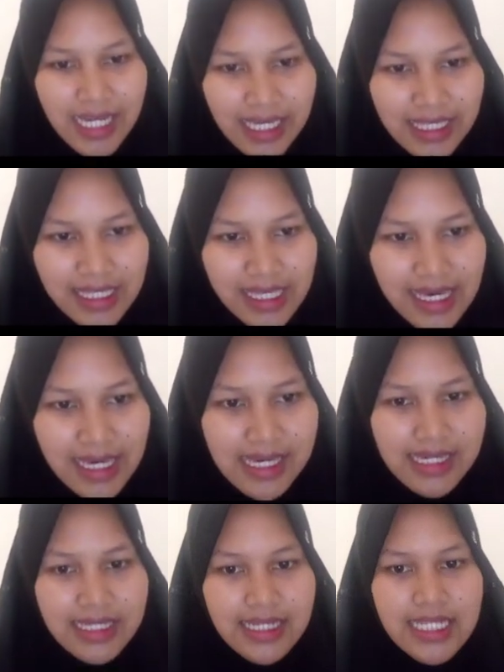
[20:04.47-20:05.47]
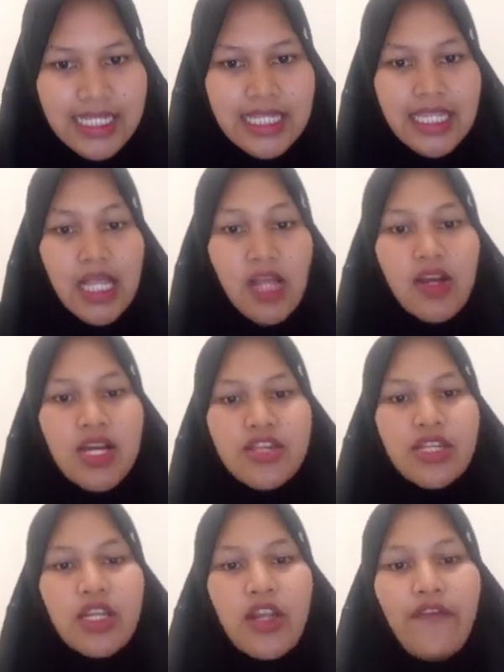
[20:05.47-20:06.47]
And then the
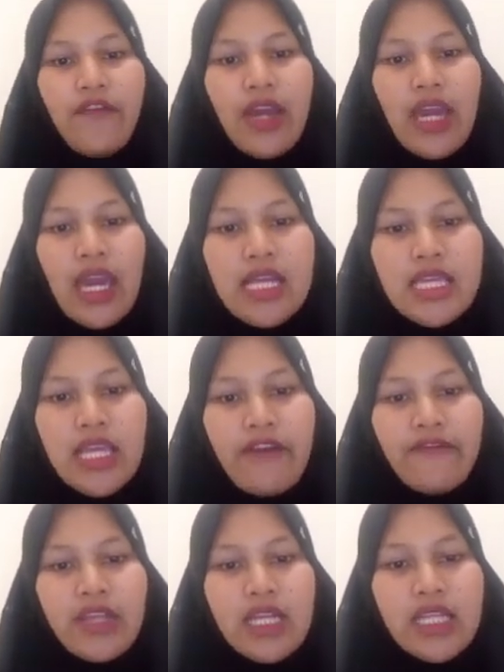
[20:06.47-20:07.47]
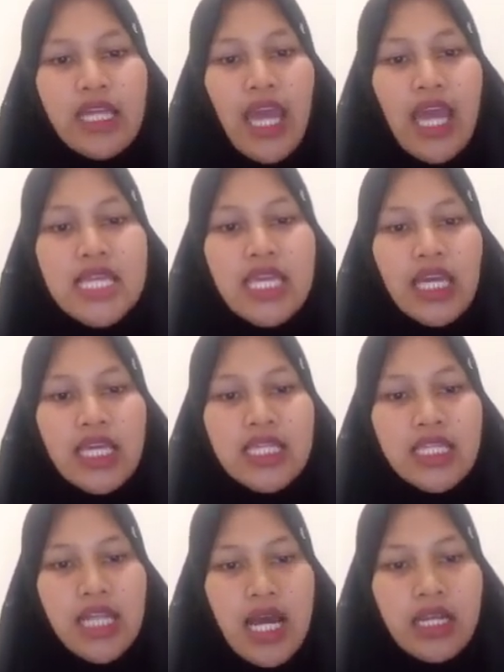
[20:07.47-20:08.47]
location of hands after the handshake
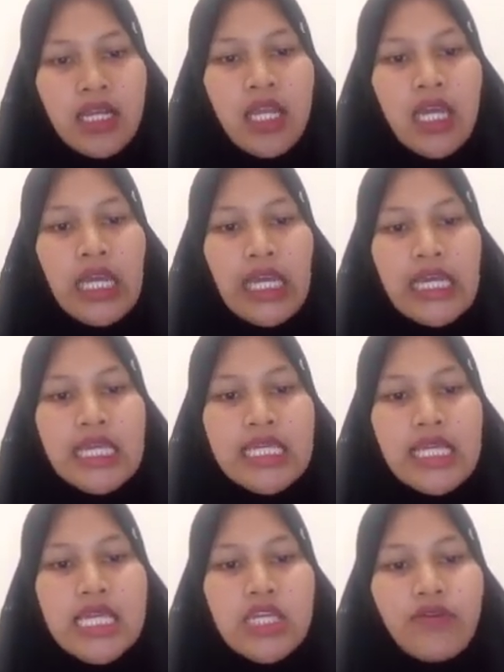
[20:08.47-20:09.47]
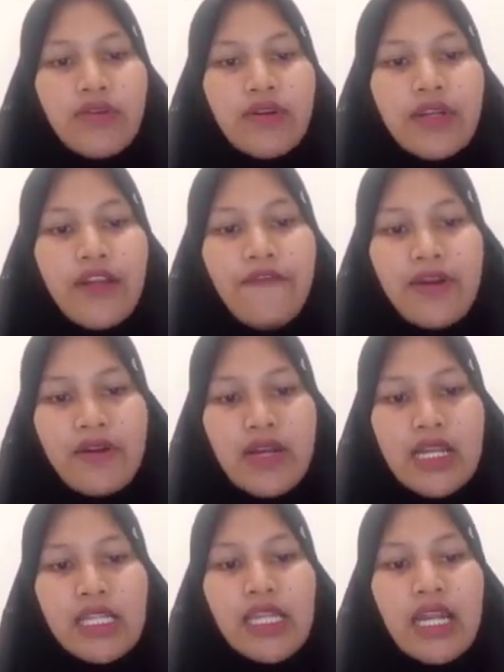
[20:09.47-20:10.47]
is done is also
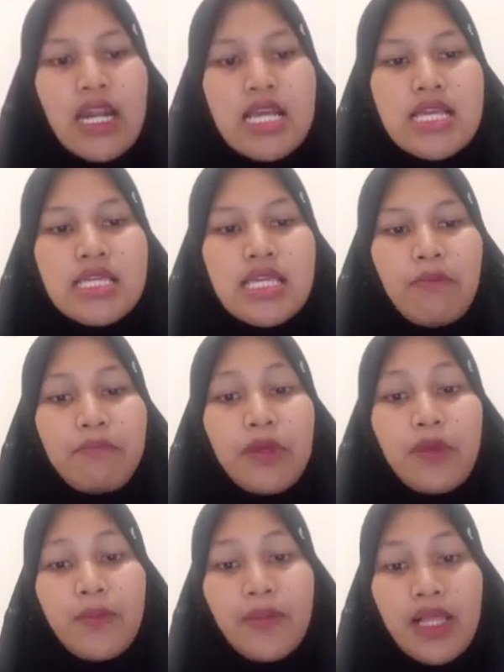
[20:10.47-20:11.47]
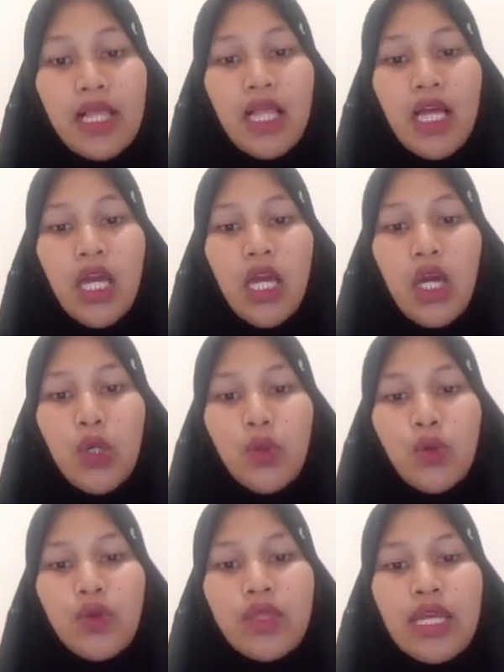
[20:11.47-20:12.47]
different. There are some people
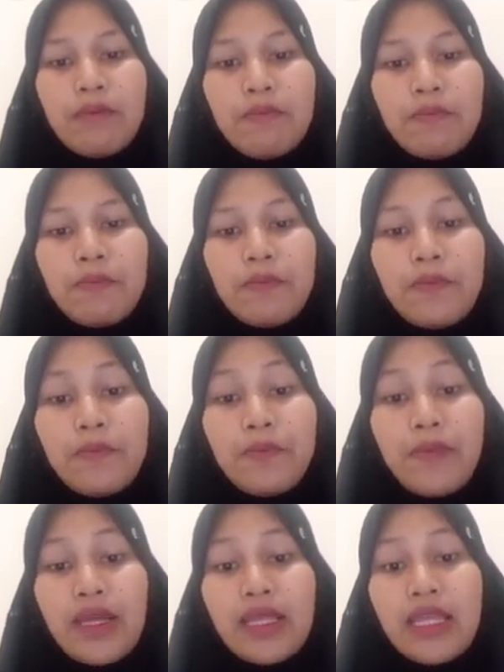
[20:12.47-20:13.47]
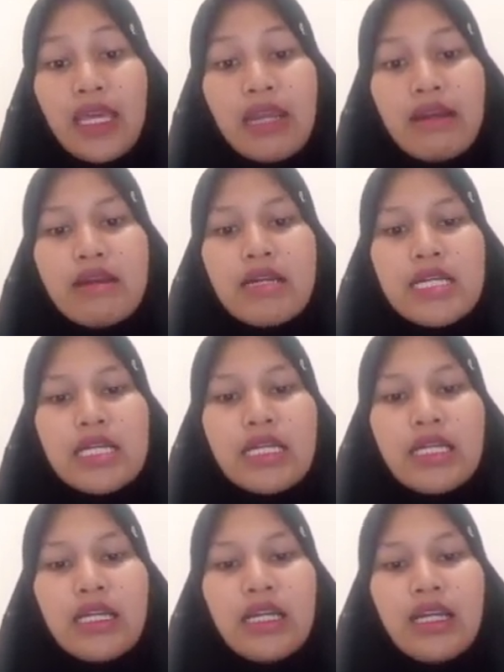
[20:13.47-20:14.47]
who then put their
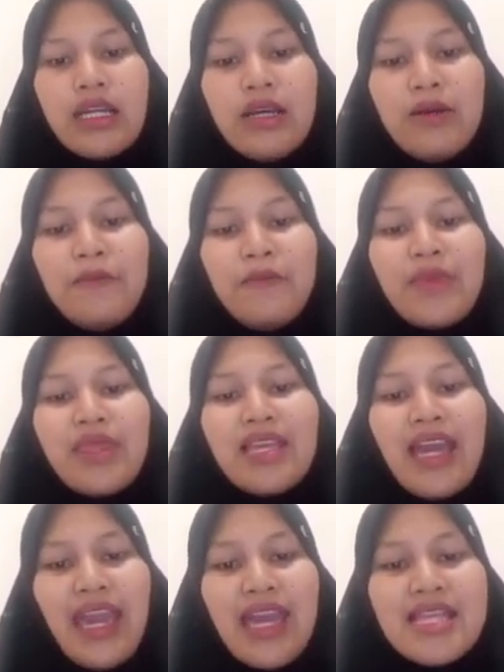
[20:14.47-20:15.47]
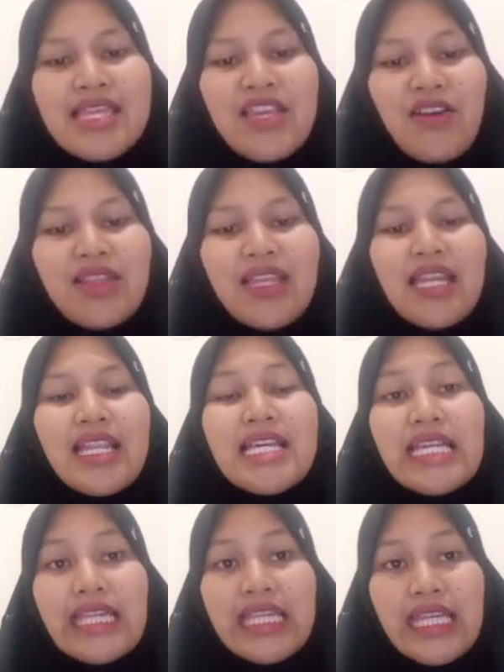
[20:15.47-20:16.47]
hands on their
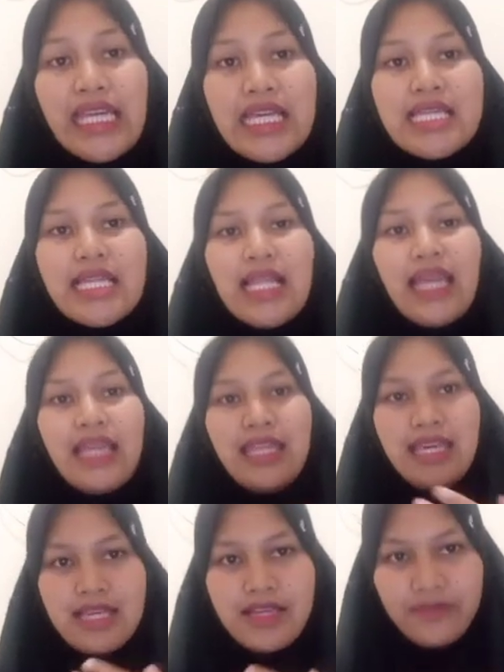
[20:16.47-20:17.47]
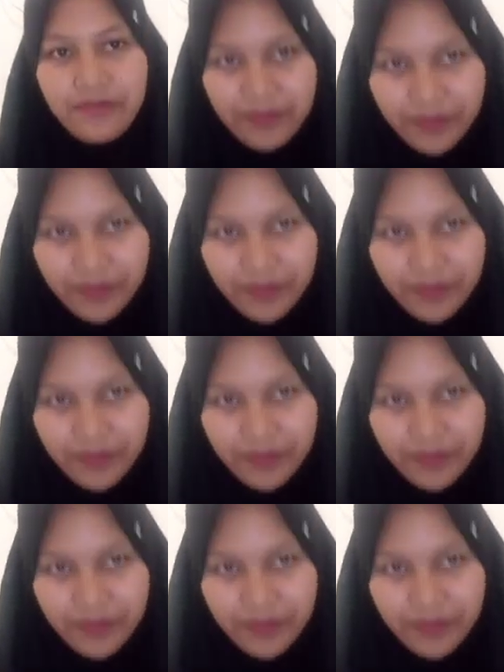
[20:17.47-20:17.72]
cheeks like this,